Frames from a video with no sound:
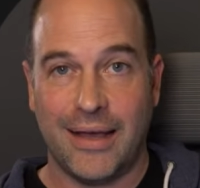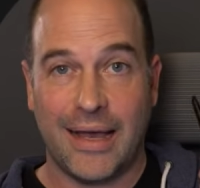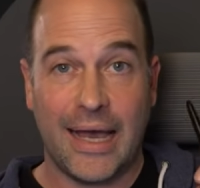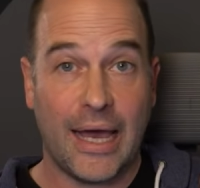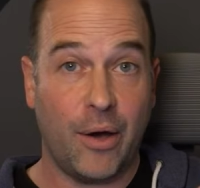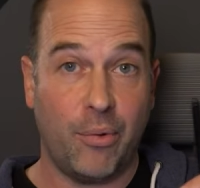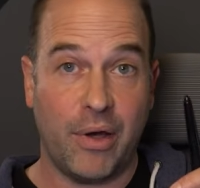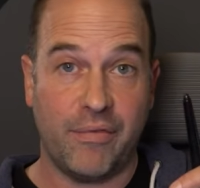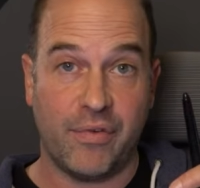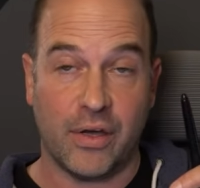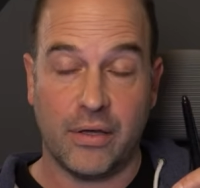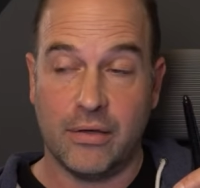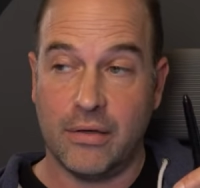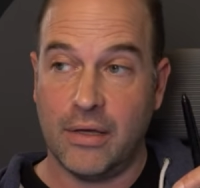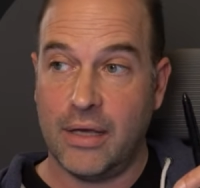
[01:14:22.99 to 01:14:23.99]

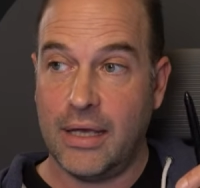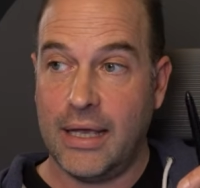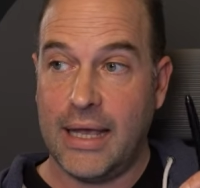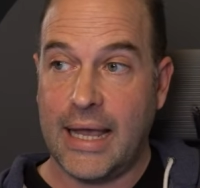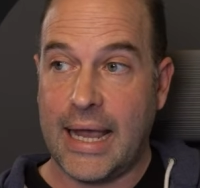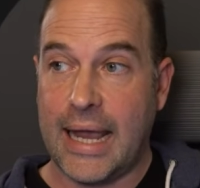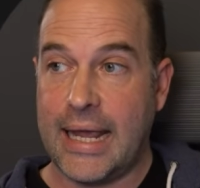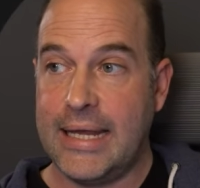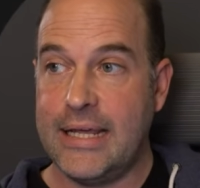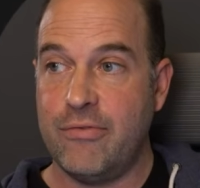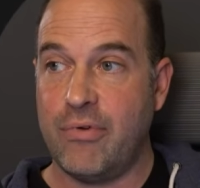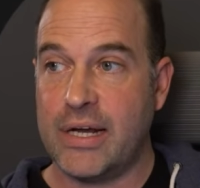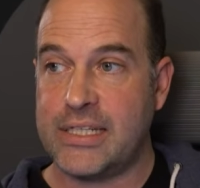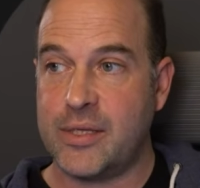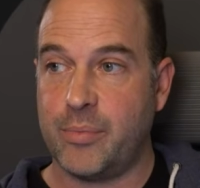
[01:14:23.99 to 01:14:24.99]
However, any
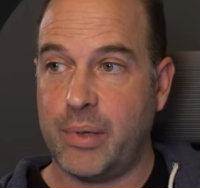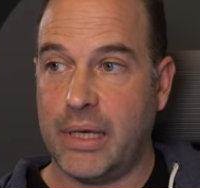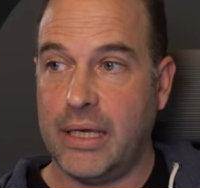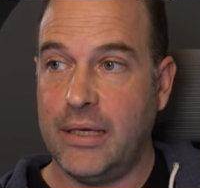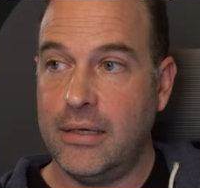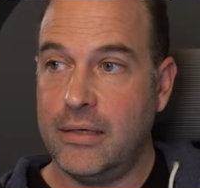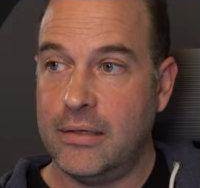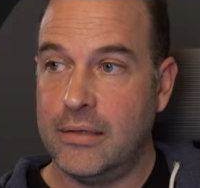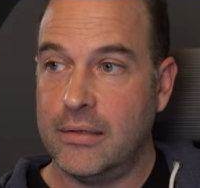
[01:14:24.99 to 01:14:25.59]
recipe